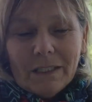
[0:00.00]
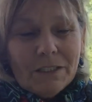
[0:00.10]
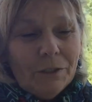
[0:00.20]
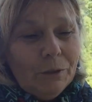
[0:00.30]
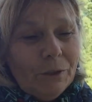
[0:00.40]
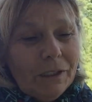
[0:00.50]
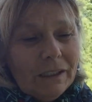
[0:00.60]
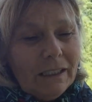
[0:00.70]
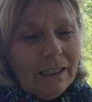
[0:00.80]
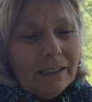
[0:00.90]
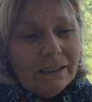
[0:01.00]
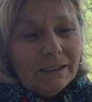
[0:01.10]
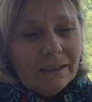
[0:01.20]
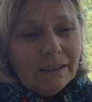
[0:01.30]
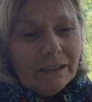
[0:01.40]
Dear Lord,
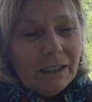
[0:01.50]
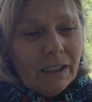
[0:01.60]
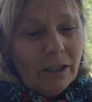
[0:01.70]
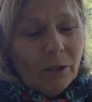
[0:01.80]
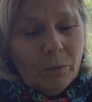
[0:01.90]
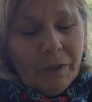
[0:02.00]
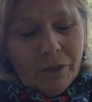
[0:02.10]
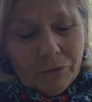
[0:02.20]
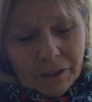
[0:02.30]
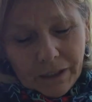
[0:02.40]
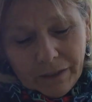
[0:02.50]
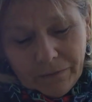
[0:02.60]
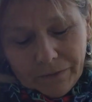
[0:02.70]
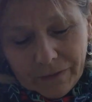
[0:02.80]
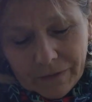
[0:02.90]
we grieve